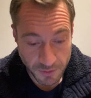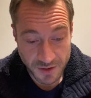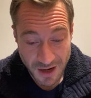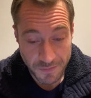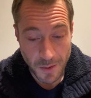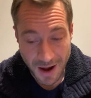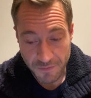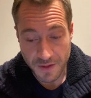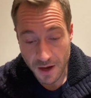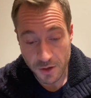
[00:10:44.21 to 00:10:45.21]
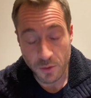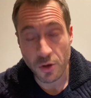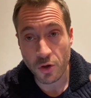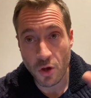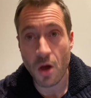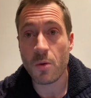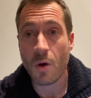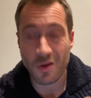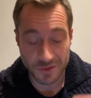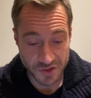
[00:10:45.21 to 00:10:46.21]
So if you have that, you can go
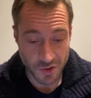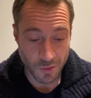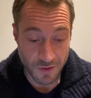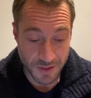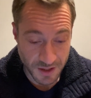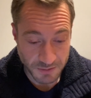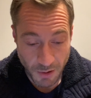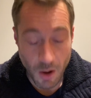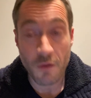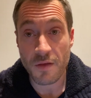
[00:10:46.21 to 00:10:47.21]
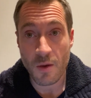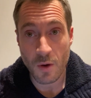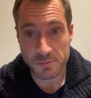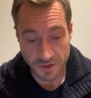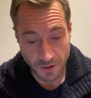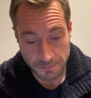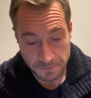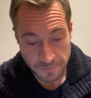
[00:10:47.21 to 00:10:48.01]
onto this part of their website,